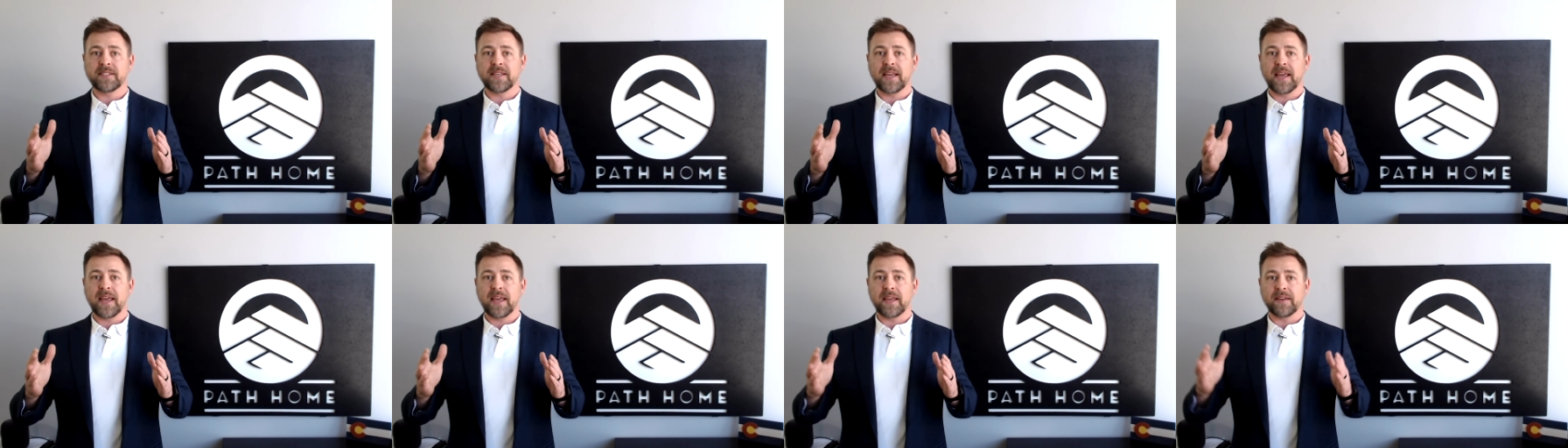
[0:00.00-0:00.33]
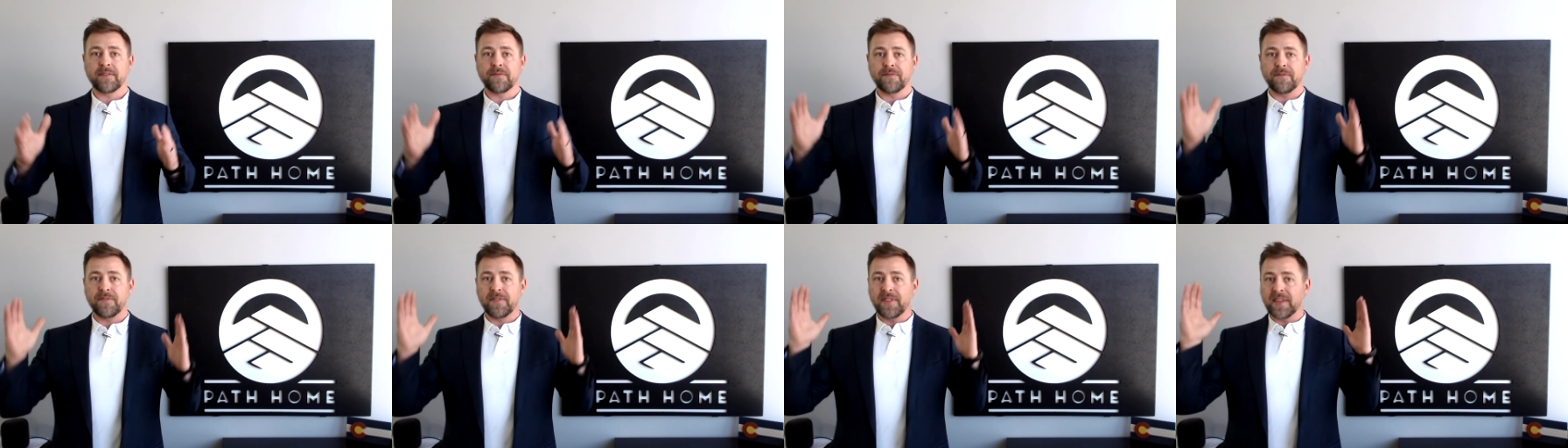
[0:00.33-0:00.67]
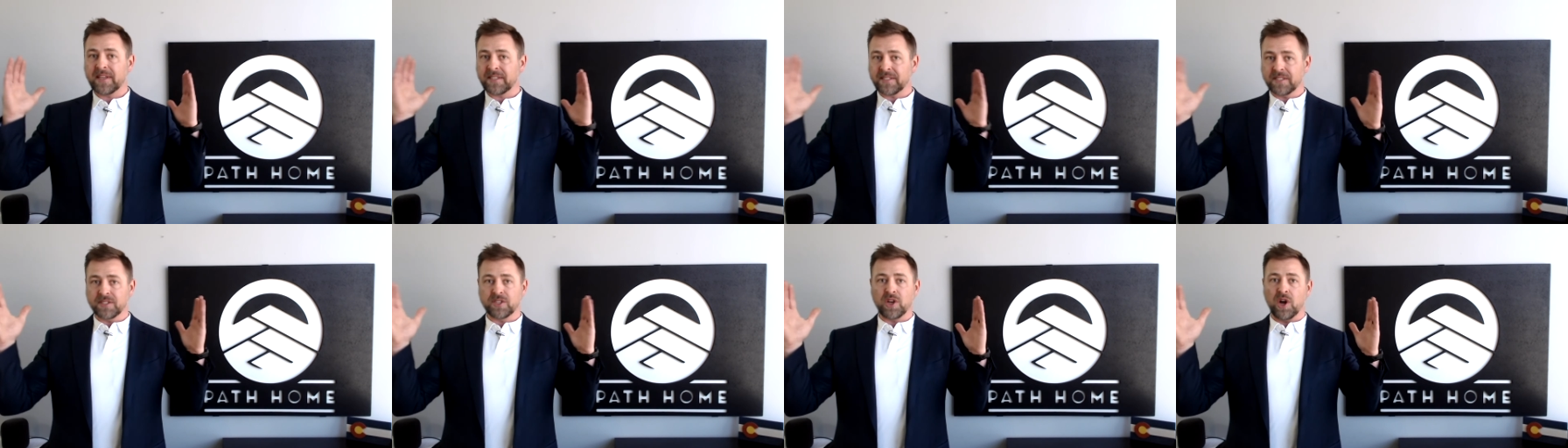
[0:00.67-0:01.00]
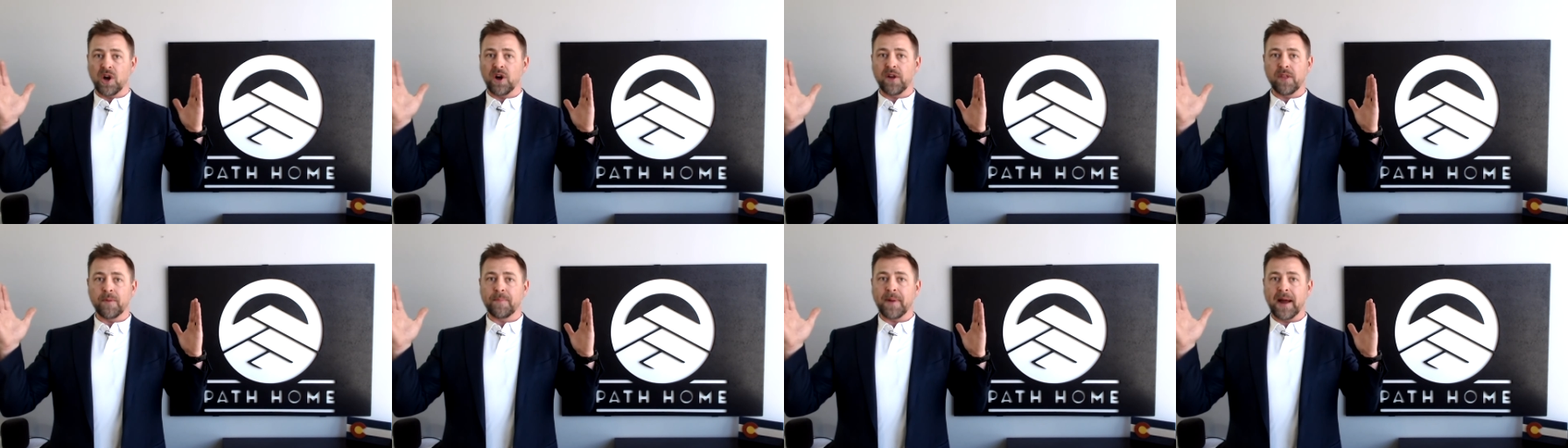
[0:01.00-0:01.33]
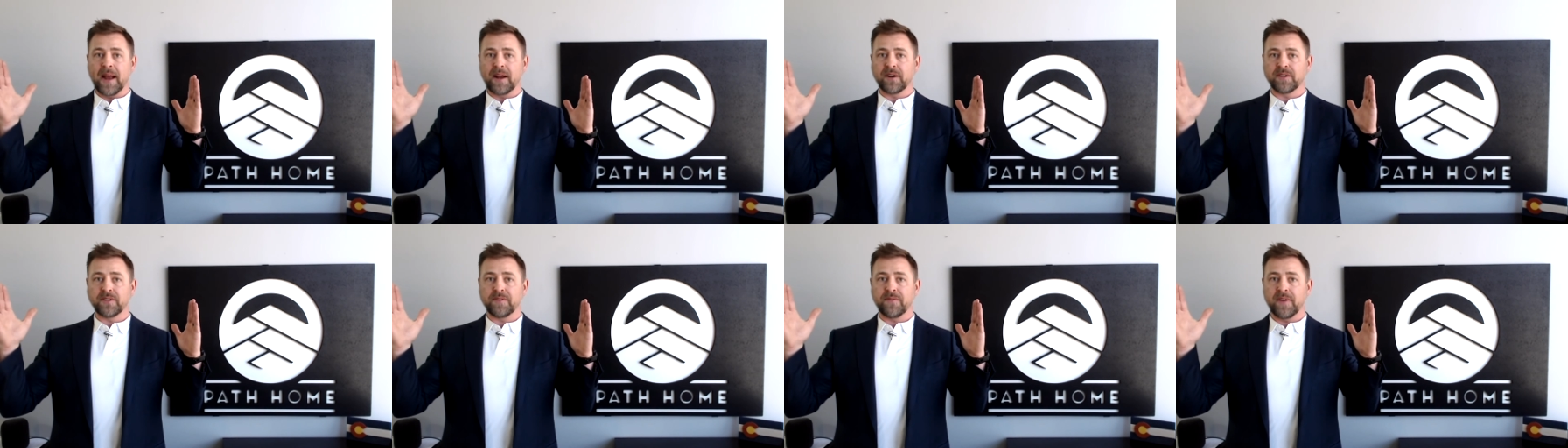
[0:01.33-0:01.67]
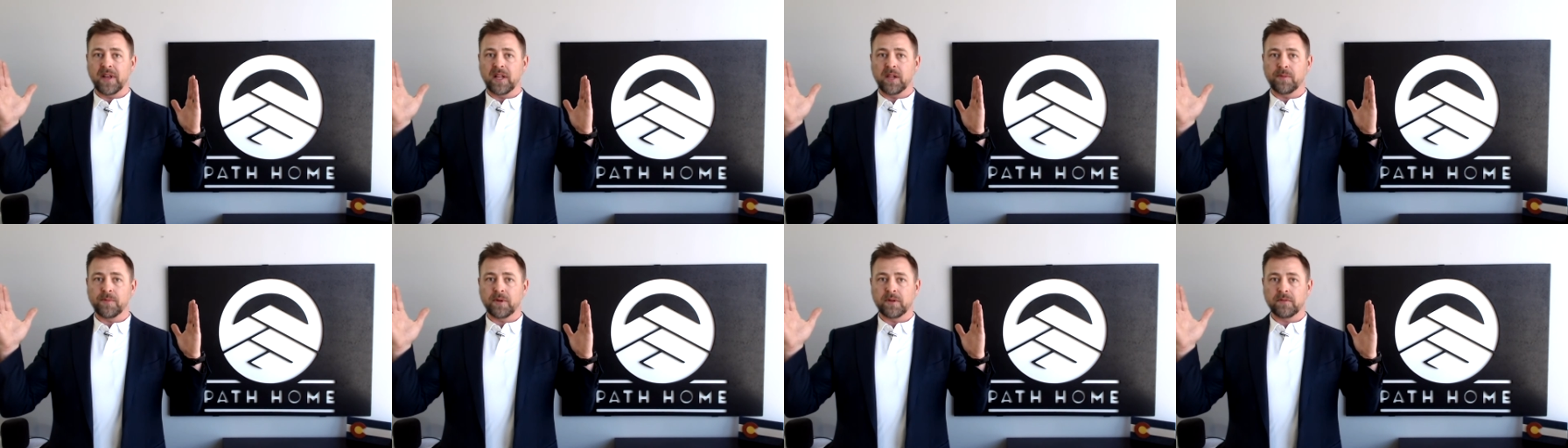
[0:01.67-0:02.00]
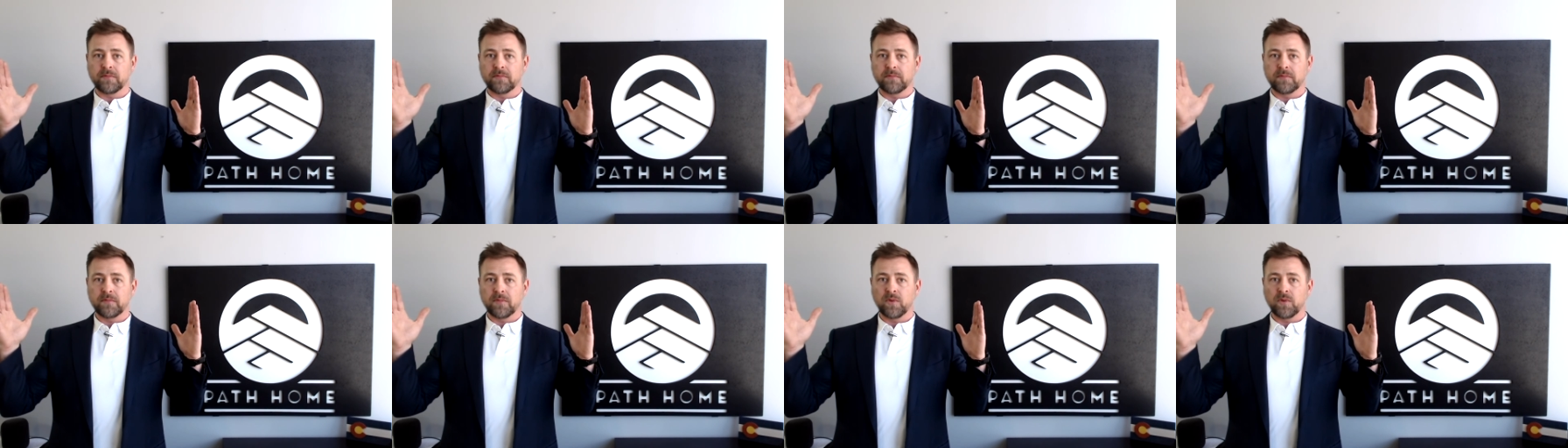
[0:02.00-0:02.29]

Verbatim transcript: say if this is all the buyers available.